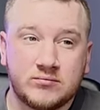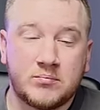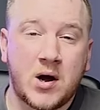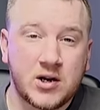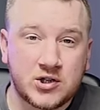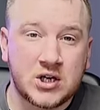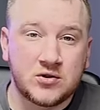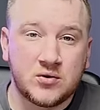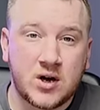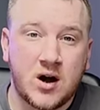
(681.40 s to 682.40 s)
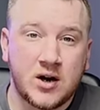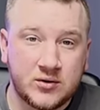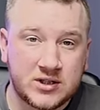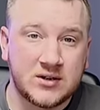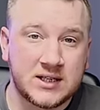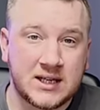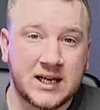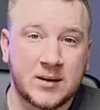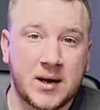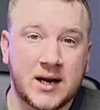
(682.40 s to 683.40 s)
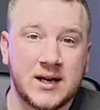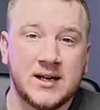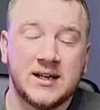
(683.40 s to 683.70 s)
part exchanging your car, you're seriously thinking about it,